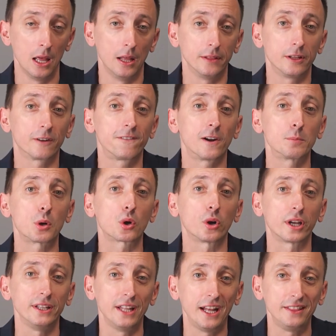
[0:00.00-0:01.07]
their
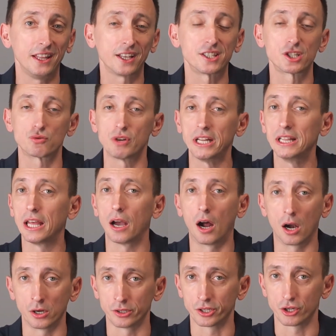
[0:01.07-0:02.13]
pharmacokinetics really
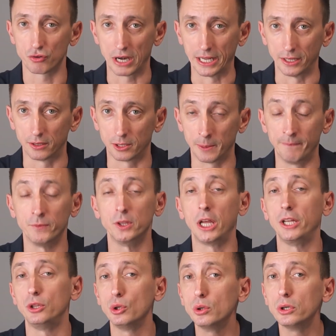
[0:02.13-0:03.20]
aren't great. They
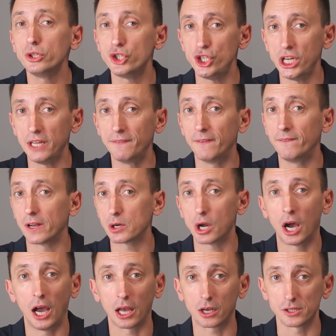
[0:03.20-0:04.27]
do achieve very
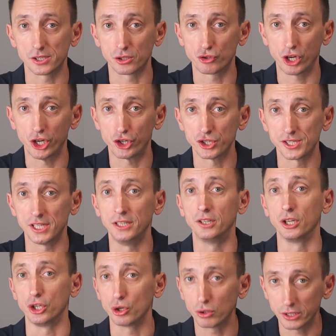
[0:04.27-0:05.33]
high concentrations in the
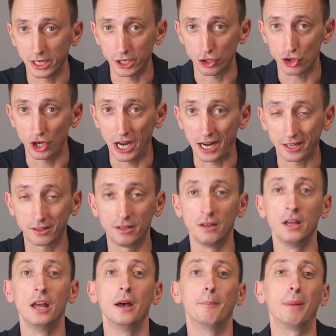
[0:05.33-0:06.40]
urinary tract,
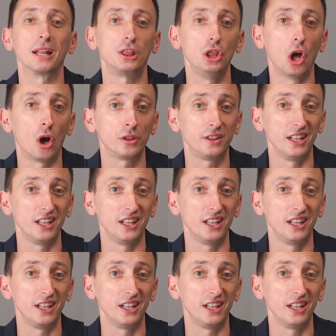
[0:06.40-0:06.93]
but not